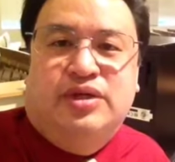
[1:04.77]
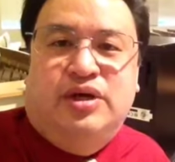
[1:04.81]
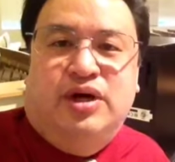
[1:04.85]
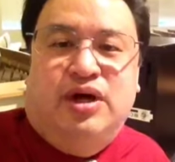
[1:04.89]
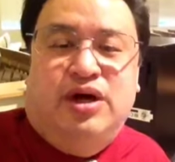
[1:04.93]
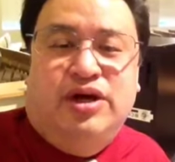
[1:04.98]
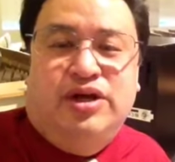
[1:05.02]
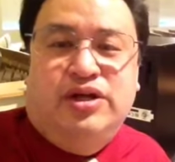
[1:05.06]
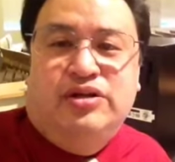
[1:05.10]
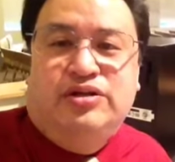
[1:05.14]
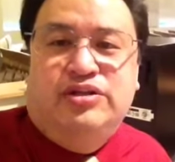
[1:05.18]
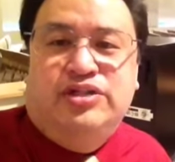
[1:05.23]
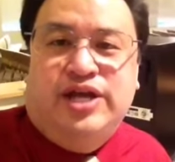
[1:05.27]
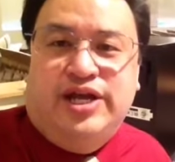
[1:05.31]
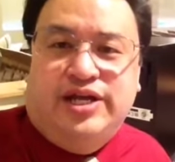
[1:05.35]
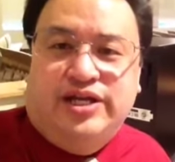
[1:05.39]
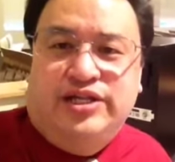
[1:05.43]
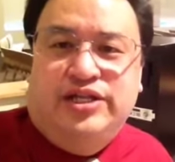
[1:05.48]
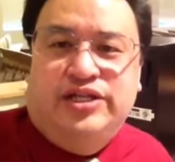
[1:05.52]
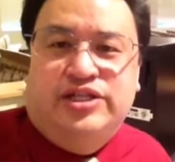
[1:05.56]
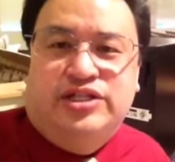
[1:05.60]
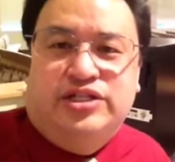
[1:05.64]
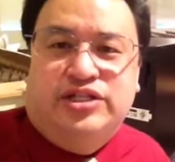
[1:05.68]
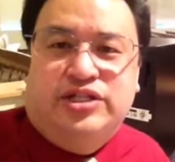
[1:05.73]
audio
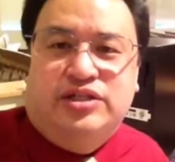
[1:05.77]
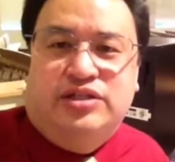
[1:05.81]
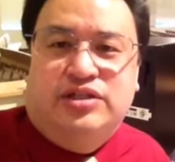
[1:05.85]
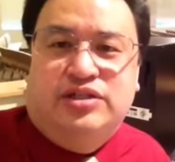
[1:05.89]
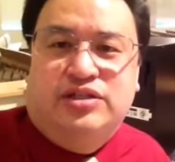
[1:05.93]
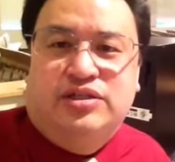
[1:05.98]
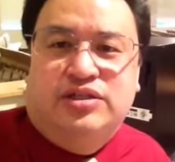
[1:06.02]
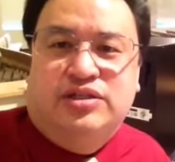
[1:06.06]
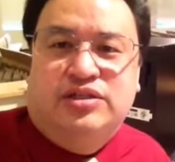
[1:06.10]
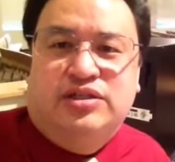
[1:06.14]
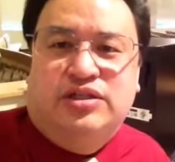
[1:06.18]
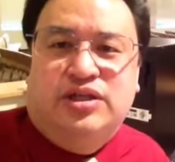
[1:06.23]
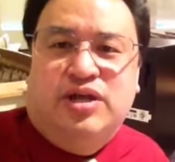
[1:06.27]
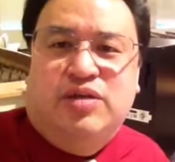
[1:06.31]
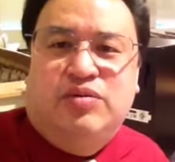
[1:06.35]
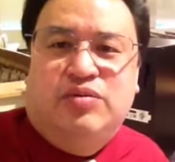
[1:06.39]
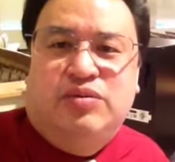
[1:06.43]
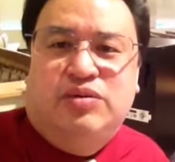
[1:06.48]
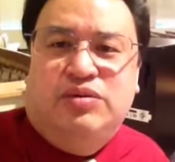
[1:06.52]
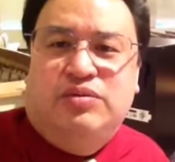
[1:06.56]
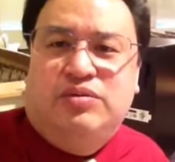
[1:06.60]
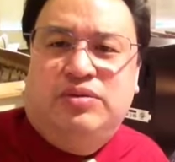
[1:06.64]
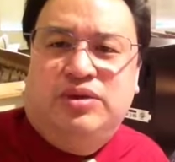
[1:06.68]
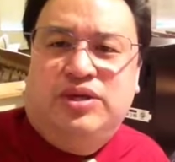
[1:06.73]
technician. Okay,
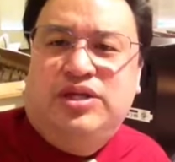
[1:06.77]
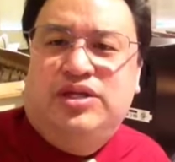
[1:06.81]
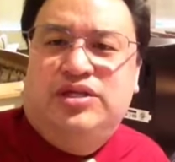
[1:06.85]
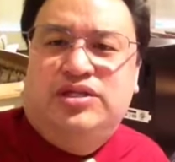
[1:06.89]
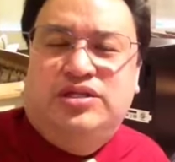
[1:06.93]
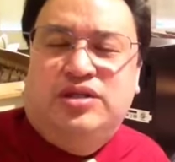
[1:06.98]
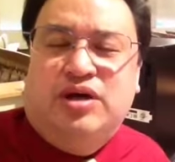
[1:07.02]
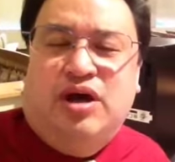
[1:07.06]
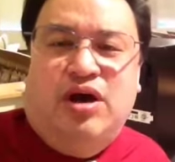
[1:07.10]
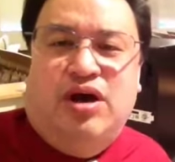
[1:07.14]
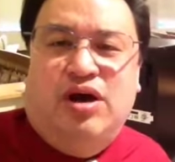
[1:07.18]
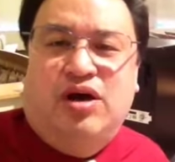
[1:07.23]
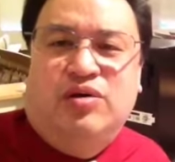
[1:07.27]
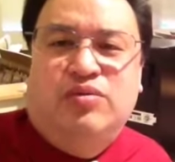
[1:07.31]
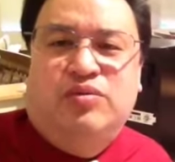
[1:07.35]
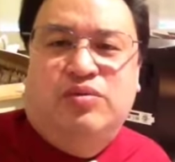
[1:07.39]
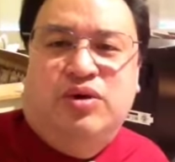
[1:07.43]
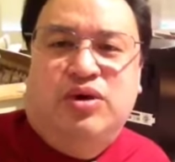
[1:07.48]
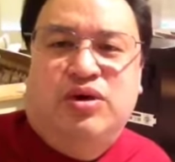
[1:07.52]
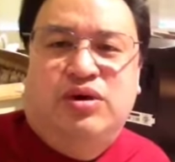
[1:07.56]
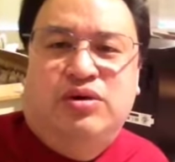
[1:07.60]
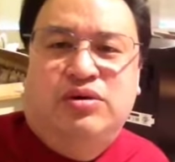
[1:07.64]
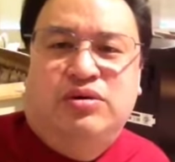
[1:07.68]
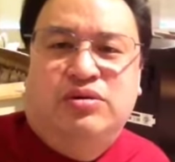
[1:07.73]
what is our
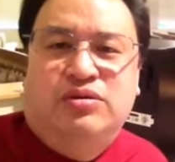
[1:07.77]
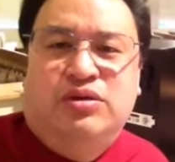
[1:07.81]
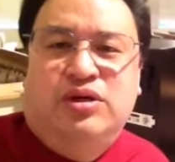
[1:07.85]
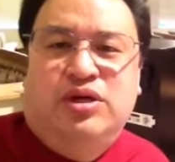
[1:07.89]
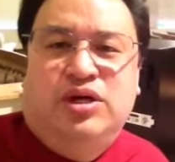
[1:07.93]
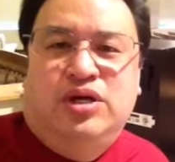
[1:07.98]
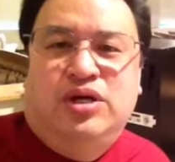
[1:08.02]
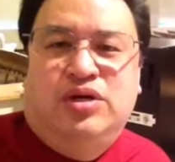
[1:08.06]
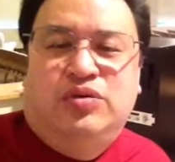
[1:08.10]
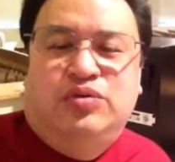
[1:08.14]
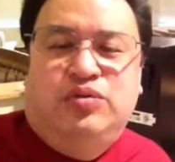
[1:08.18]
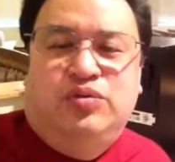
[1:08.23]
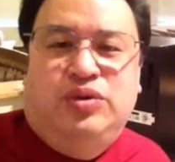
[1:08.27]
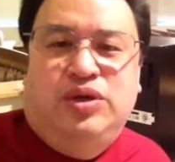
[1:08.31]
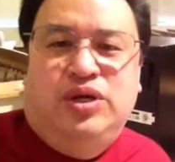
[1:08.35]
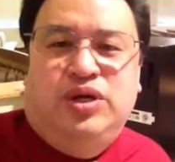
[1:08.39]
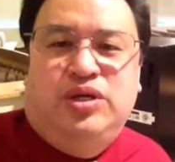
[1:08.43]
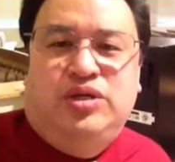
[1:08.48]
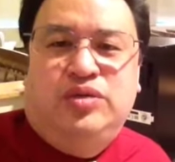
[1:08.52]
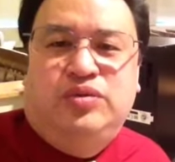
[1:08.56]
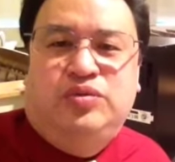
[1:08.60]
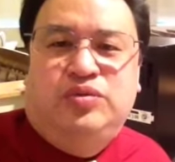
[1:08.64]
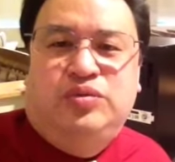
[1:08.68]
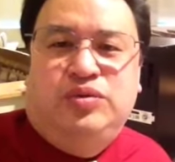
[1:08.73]
role
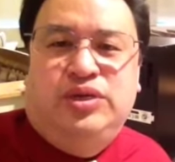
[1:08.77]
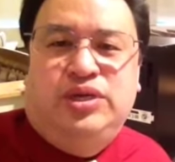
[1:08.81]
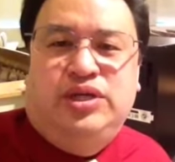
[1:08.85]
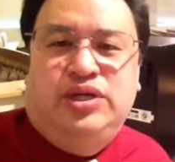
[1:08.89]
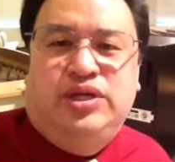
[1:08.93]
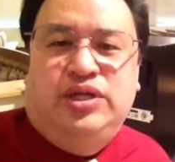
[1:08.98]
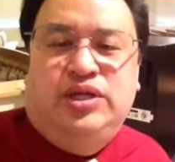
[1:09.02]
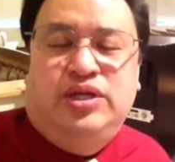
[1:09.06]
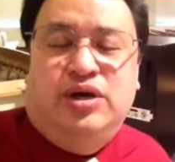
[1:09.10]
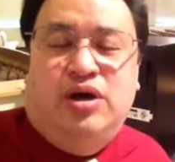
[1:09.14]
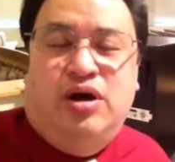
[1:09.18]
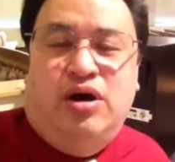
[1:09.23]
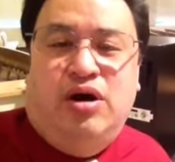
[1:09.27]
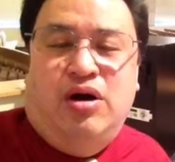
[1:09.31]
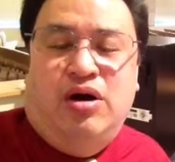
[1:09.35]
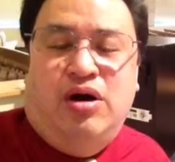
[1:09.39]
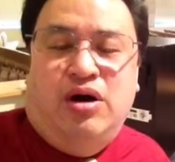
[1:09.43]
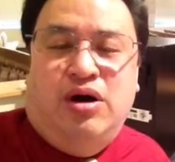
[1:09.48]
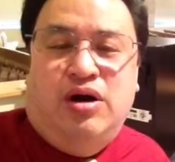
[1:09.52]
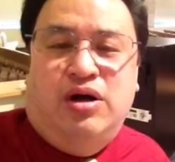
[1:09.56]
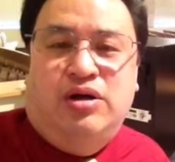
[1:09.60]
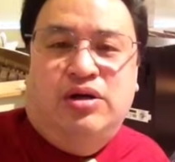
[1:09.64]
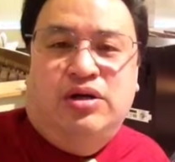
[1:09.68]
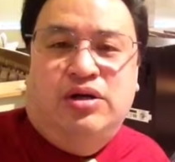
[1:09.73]
when we
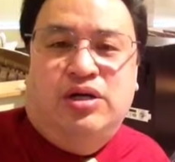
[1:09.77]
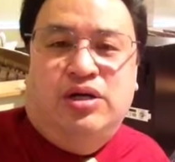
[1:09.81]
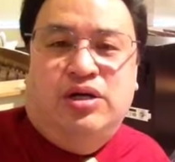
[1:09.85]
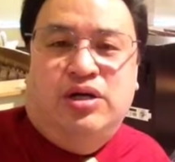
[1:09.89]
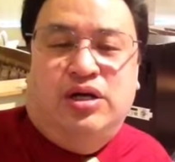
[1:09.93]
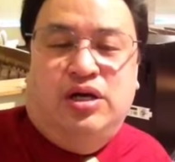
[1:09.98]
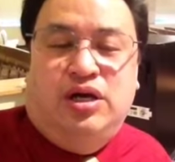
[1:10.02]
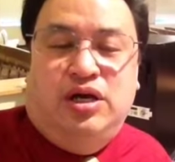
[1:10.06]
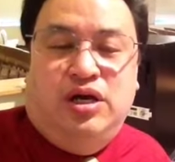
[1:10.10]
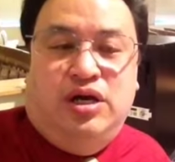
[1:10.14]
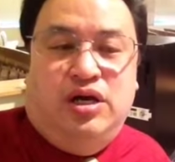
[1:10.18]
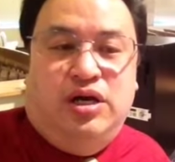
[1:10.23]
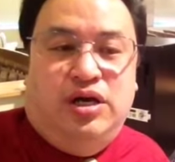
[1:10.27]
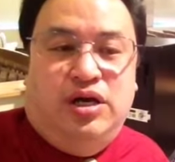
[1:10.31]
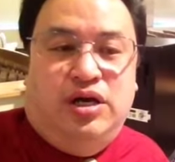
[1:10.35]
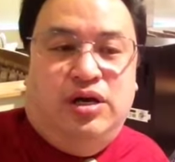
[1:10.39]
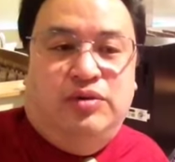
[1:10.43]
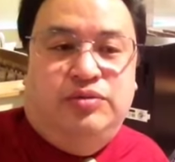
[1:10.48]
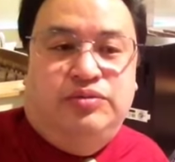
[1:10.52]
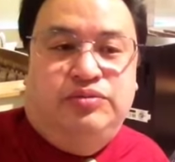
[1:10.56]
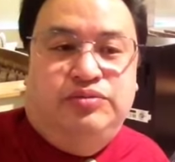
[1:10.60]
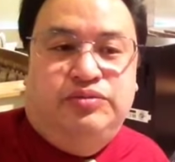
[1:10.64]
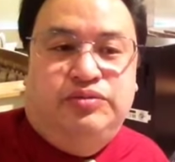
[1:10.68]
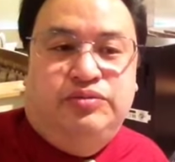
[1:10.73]
are
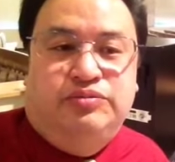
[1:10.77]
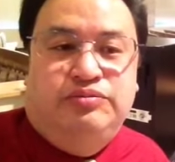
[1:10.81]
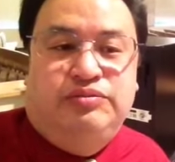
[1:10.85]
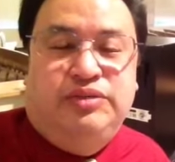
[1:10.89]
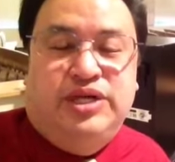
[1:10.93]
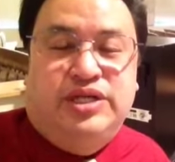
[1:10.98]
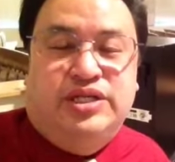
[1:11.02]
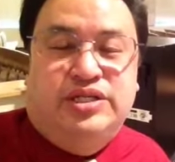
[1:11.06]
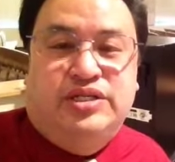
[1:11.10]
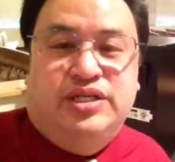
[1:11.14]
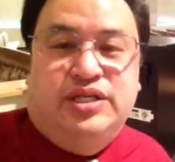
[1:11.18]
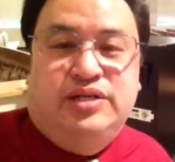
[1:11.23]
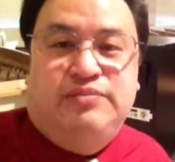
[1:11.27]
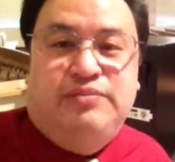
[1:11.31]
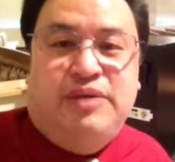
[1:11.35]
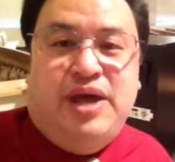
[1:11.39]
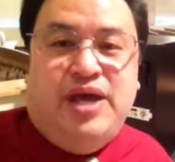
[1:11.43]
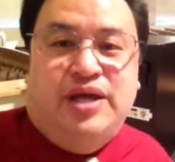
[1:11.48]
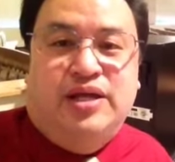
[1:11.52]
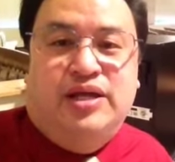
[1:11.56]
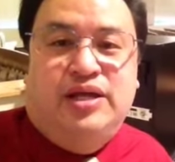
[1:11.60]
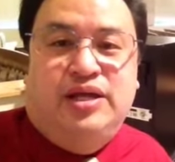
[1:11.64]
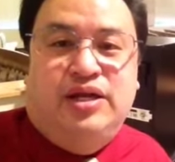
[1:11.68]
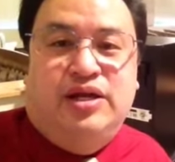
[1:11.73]
mixing
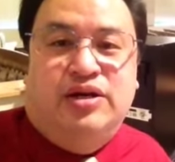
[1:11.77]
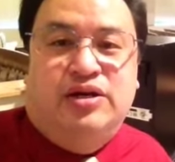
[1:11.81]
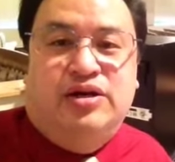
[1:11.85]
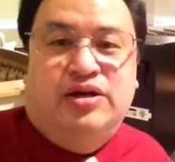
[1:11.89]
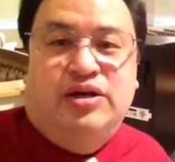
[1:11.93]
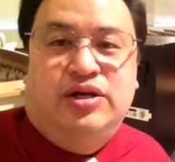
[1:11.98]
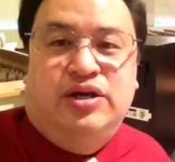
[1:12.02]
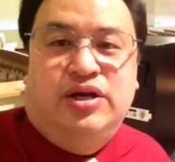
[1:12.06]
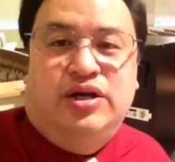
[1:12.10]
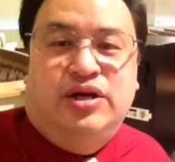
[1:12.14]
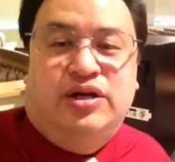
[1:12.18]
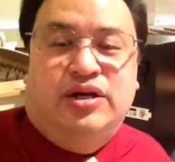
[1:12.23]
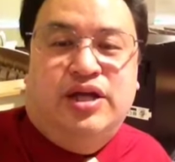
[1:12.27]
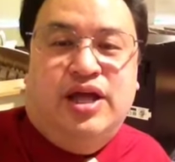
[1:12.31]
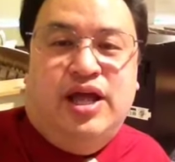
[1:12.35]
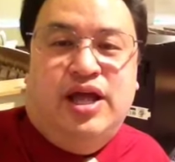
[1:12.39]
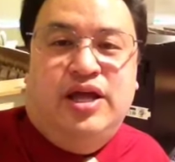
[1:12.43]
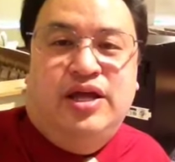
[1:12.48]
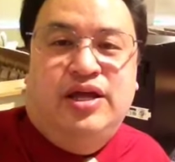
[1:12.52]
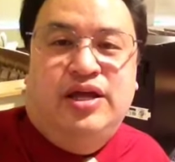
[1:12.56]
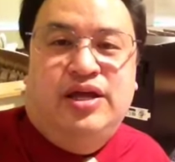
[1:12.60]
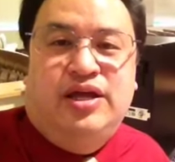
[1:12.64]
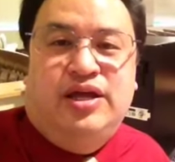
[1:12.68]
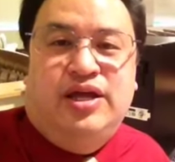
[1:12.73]
back here?
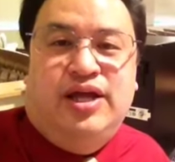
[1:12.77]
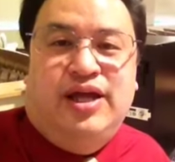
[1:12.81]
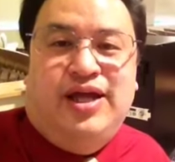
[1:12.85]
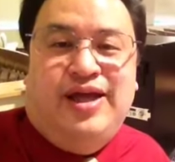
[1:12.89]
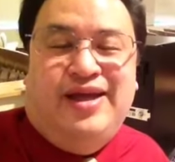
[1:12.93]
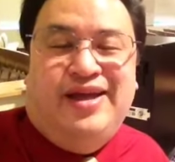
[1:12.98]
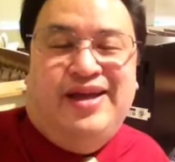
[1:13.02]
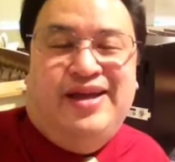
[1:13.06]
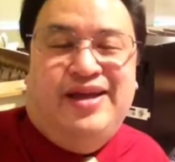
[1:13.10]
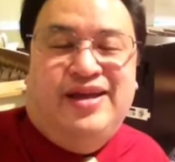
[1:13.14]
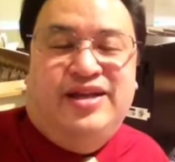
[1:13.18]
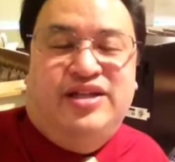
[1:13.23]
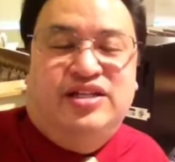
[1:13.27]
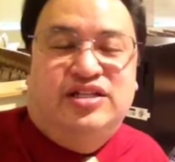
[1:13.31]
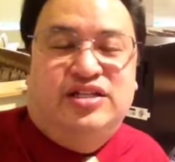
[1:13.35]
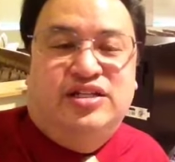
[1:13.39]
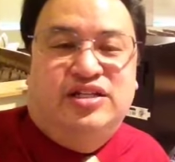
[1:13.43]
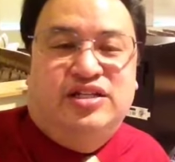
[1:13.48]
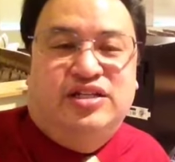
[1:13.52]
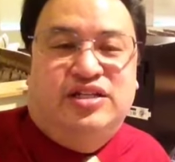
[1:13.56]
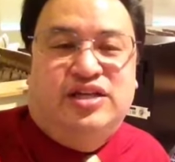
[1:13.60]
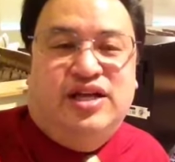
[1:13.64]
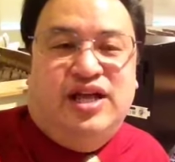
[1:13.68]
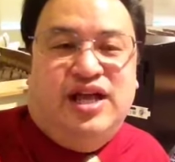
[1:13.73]
Okay, and
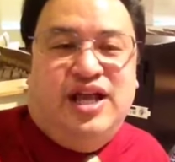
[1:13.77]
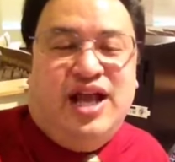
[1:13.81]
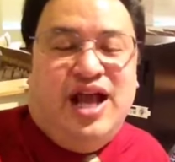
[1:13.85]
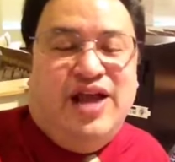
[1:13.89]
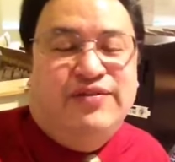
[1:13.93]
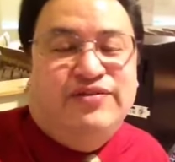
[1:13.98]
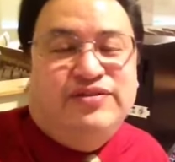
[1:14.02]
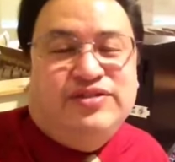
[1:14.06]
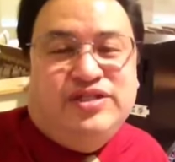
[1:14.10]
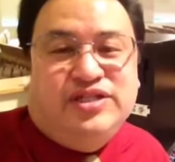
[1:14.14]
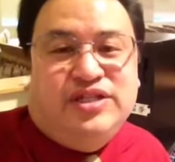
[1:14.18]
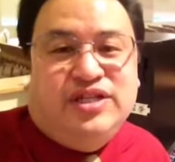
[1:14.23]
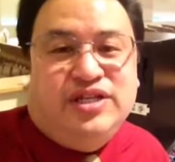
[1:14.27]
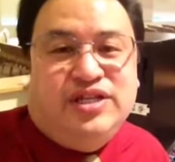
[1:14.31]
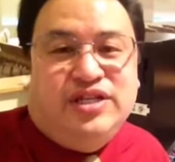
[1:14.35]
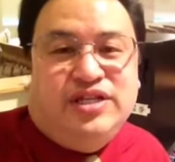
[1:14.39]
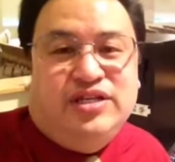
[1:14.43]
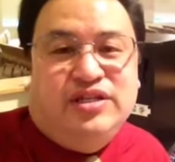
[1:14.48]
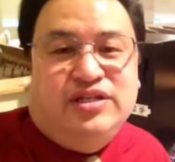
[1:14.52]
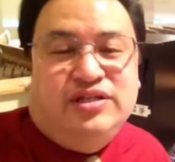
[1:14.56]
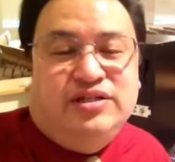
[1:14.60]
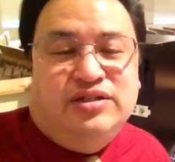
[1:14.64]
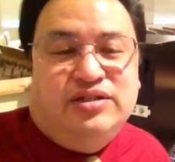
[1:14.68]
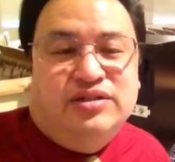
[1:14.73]
I've
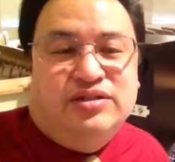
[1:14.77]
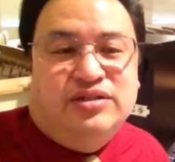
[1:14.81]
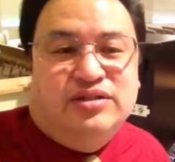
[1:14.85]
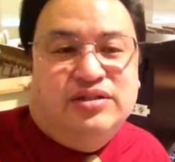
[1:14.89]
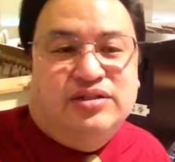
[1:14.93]
seen